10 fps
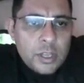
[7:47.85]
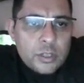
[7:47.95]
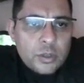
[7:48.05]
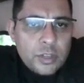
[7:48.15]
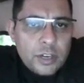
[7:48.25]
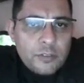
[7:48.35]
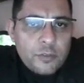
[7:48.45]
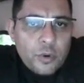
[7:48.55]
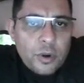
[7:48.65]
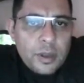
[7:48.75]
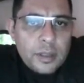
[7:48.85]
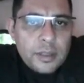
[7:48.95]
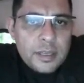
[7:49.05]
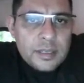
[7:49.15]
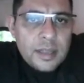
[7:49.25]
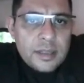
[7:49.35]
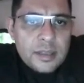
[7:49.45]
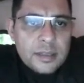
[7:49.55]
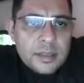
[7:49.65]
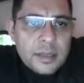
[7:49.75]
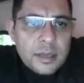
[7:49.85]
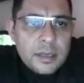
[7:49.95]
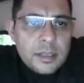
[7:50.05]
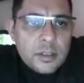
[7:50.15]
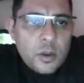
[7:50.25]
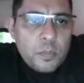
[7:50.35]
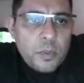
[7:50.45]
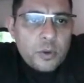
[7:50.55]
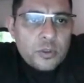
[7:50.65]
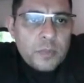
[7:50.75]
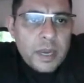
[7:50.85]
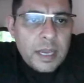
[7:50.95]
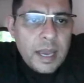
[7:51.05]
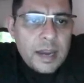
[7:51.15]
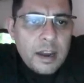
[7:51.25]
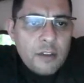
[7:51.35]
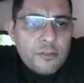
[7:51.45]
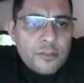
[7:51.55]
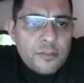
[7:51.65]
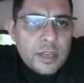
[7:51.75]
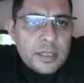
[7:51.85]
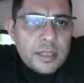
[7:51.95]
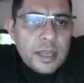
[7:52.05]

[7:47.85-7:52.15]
So therefore, the sentence is composed by a noun phrase,